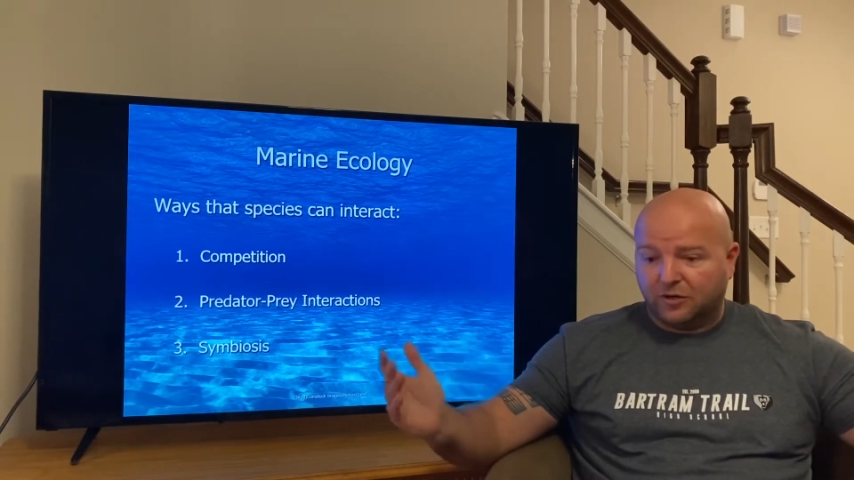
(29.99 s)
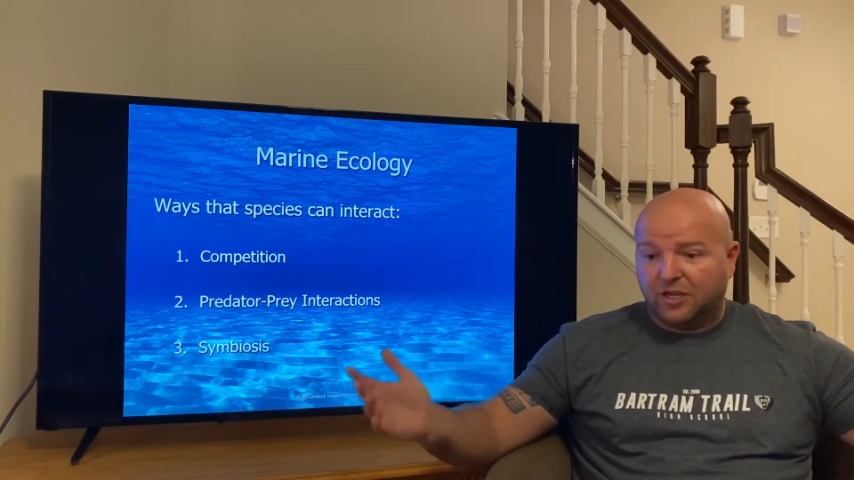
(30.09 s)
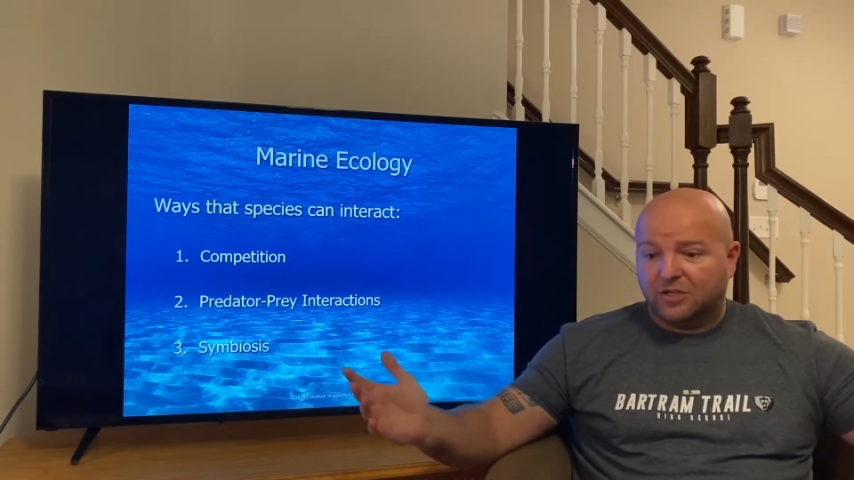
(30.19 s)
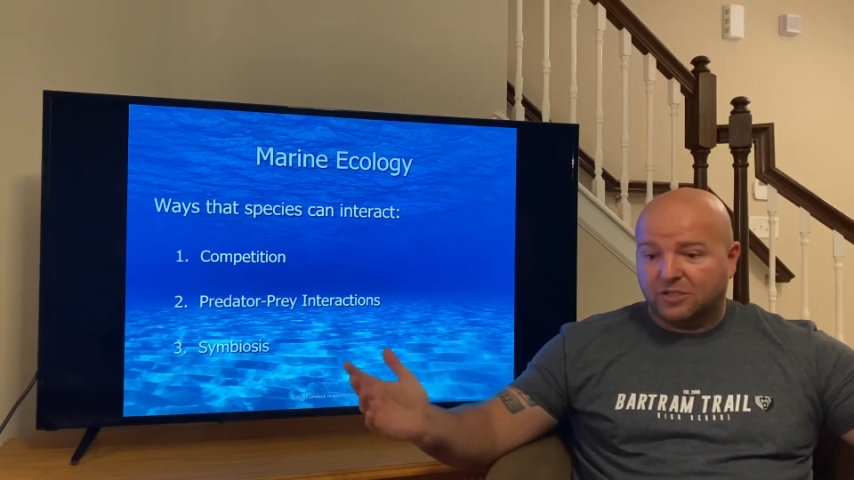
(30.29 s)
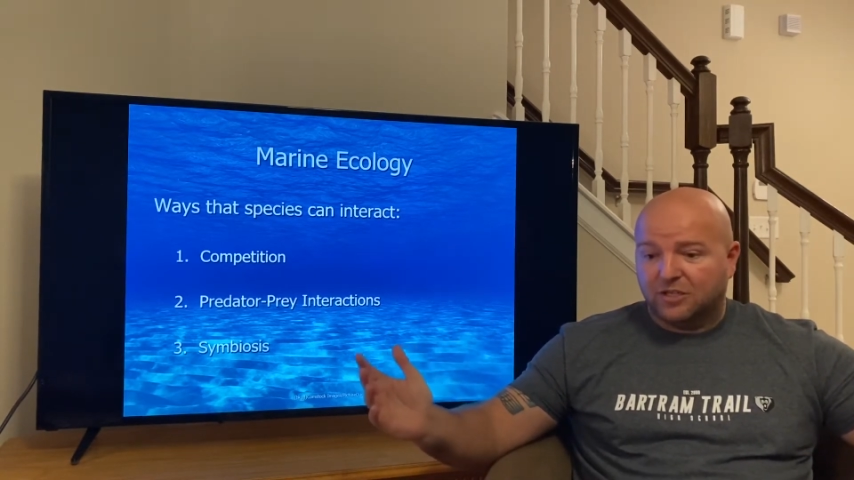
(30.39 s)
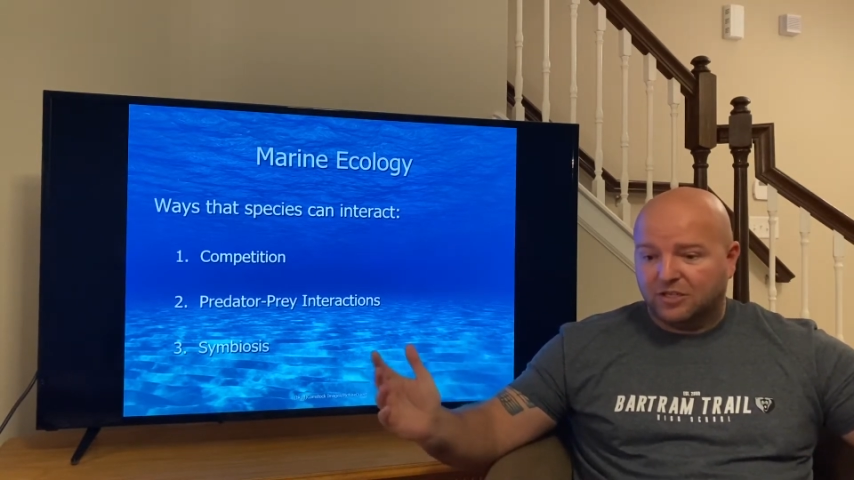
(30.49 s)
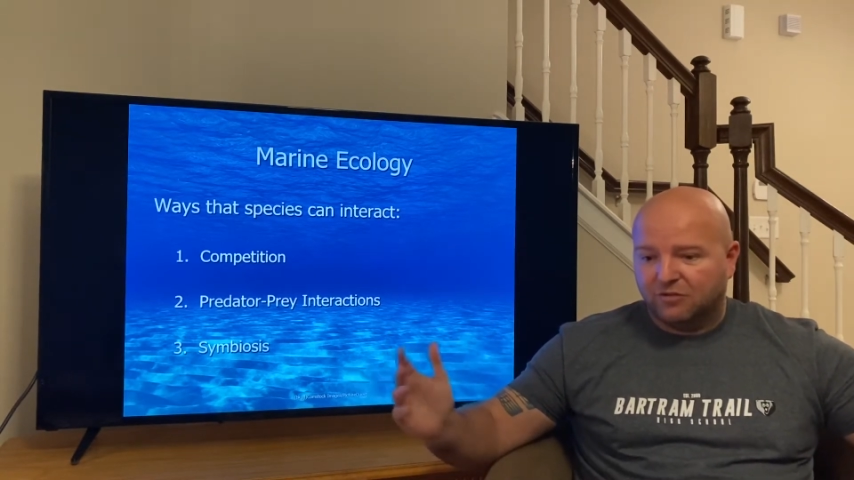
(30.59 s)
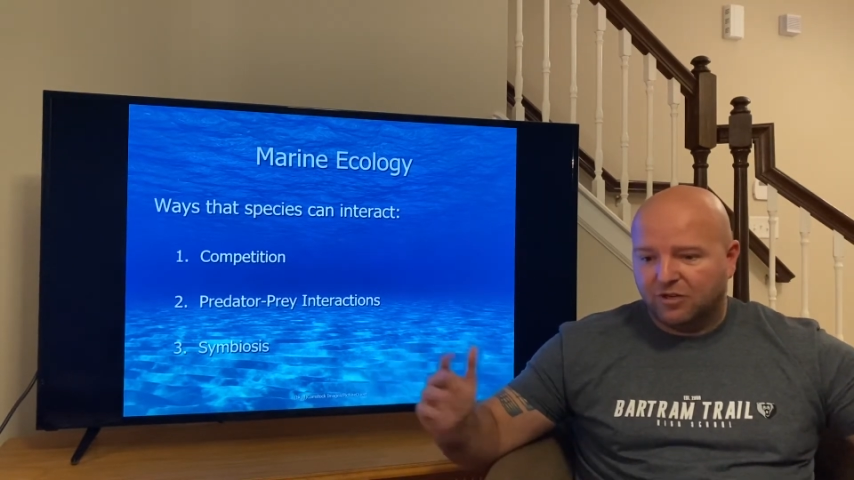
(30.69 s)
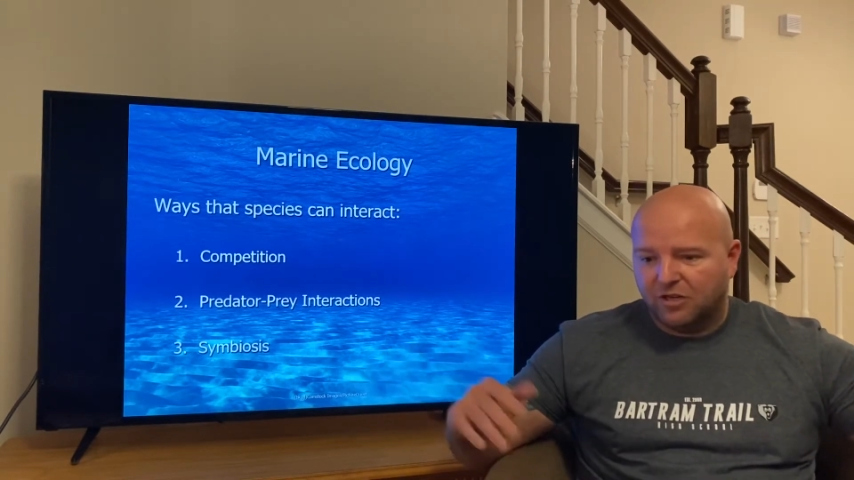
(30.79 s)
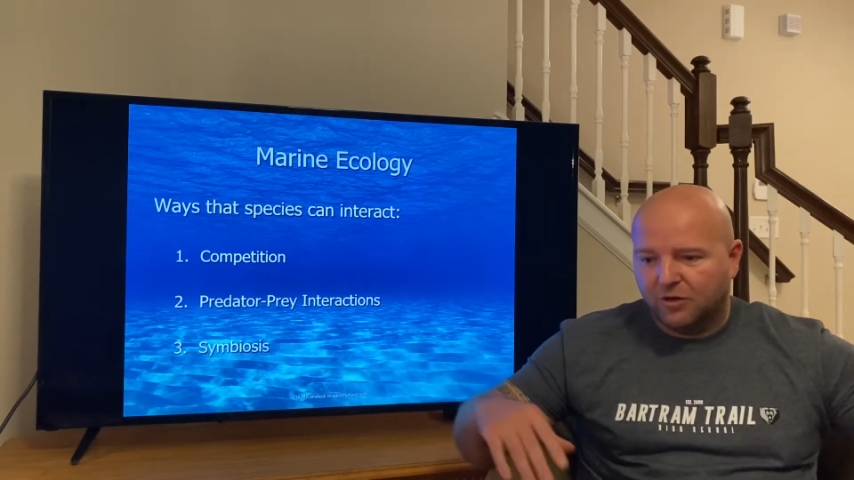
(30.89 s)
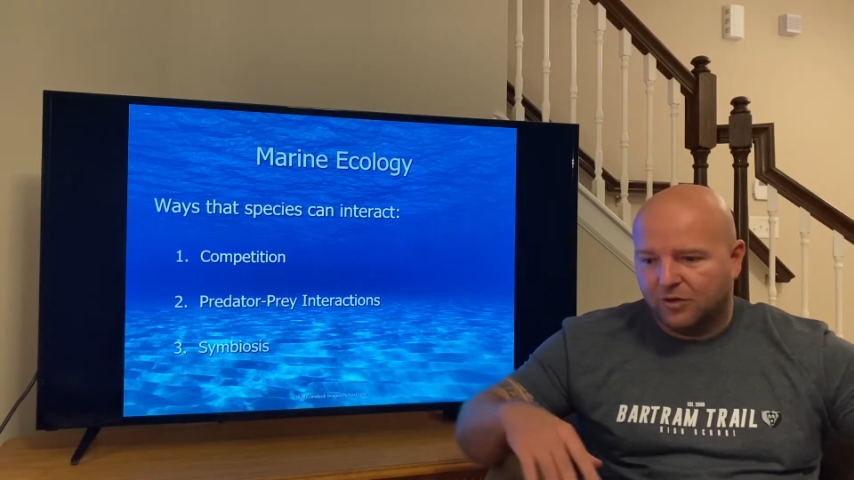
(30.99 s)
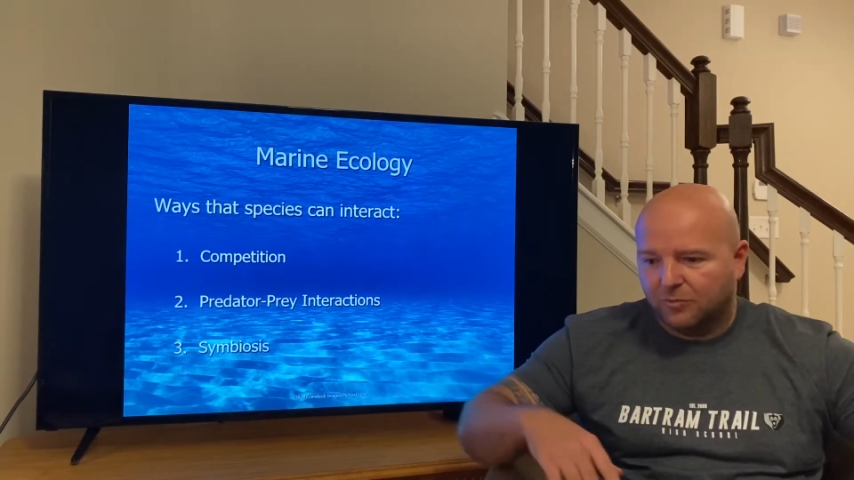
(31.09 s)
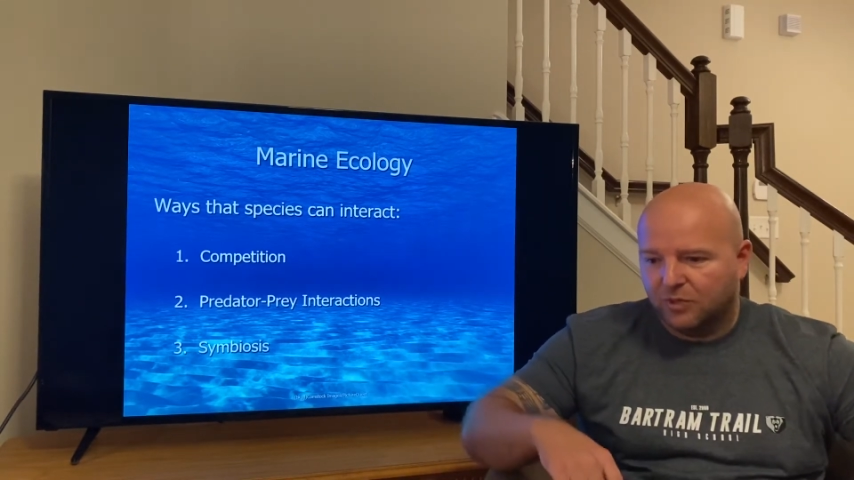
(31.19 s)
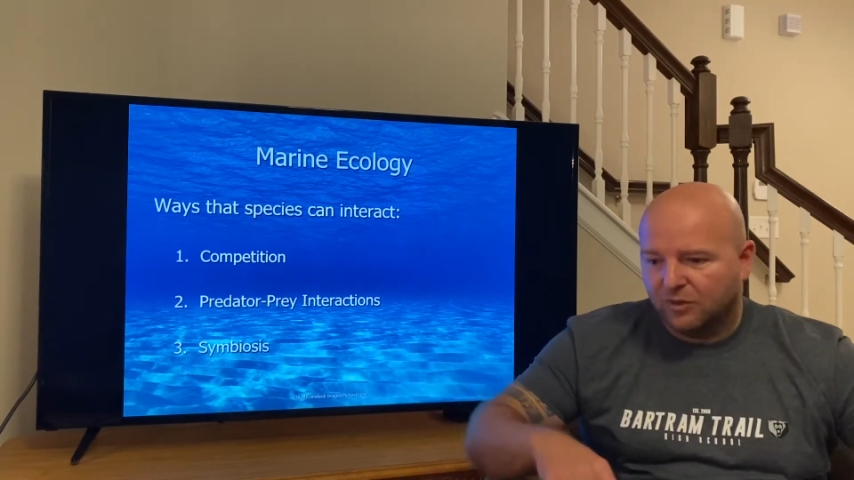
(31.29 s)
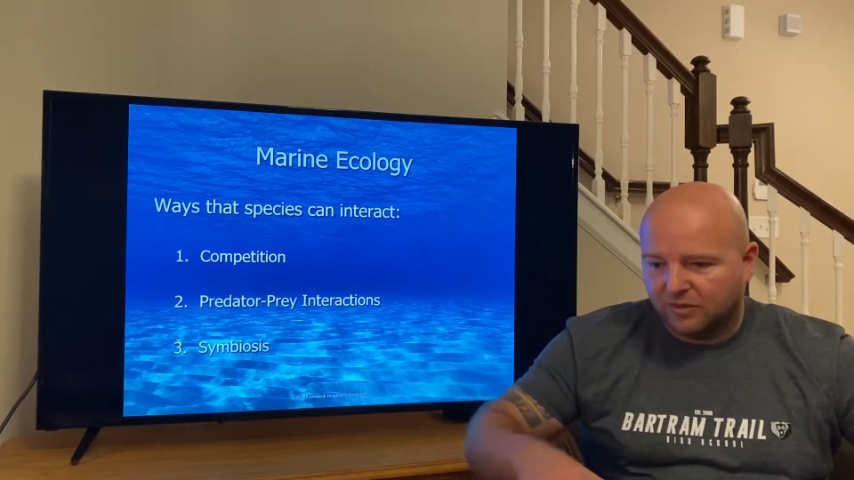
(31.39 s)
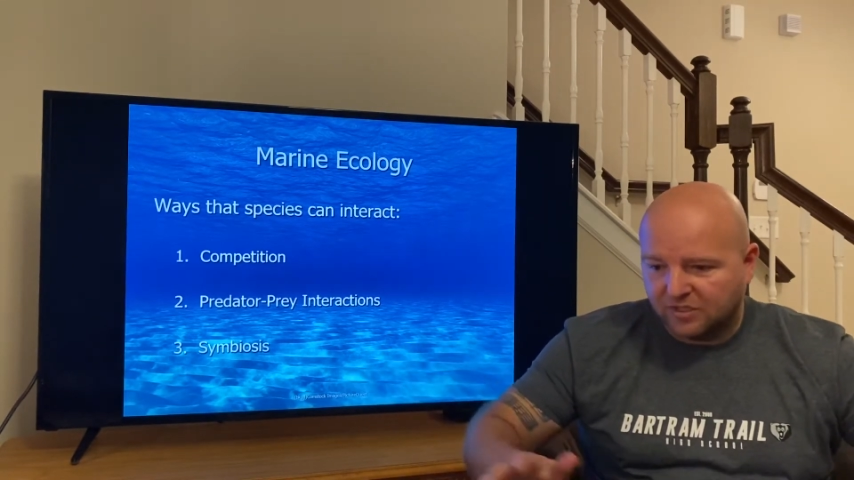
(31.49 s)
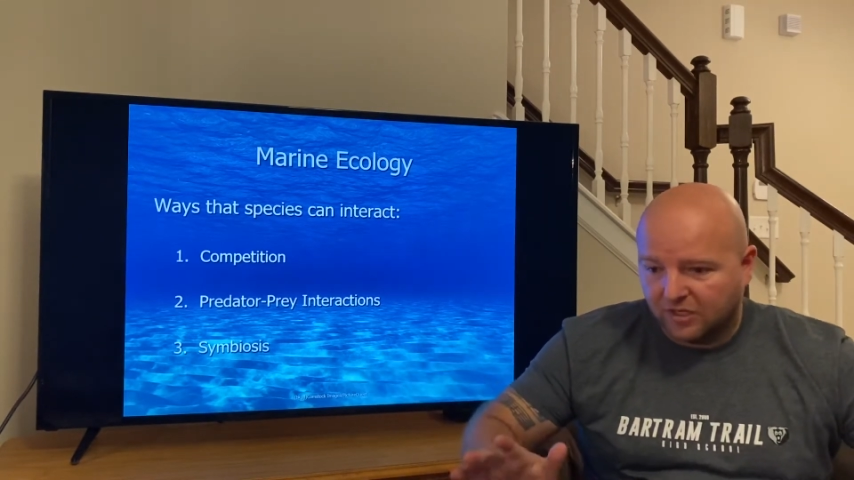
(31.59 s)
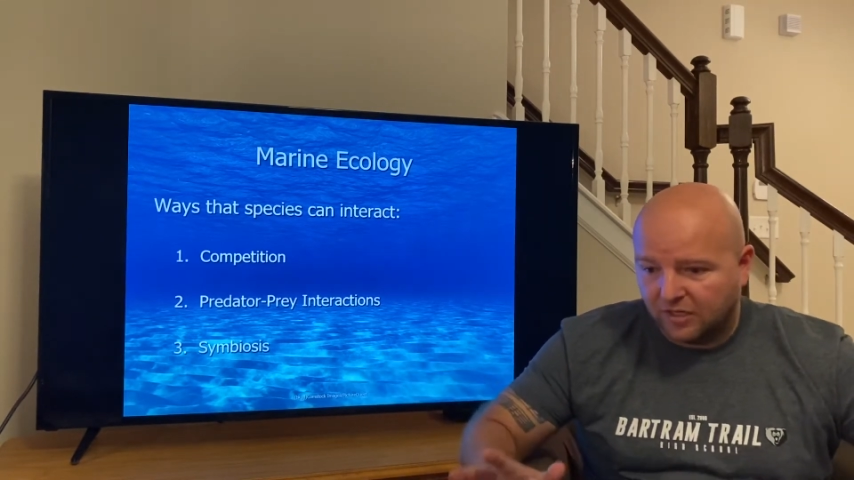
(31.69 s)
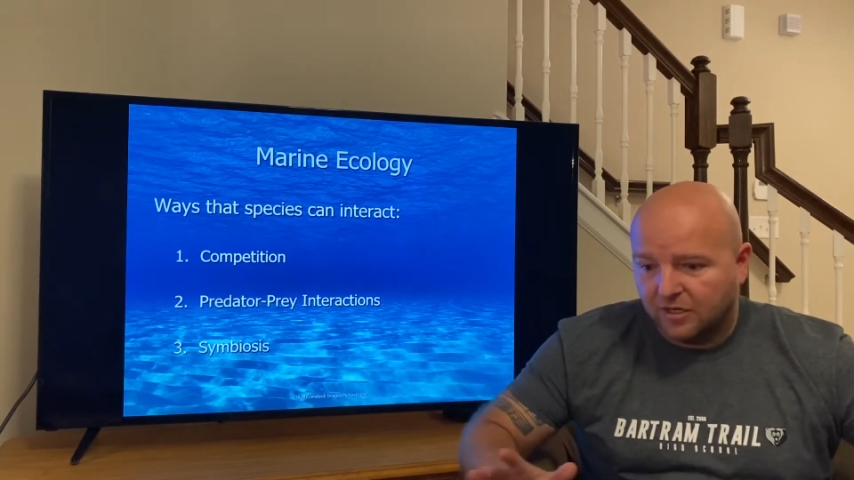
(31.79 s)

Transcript: catch it in the video and be able to tell you.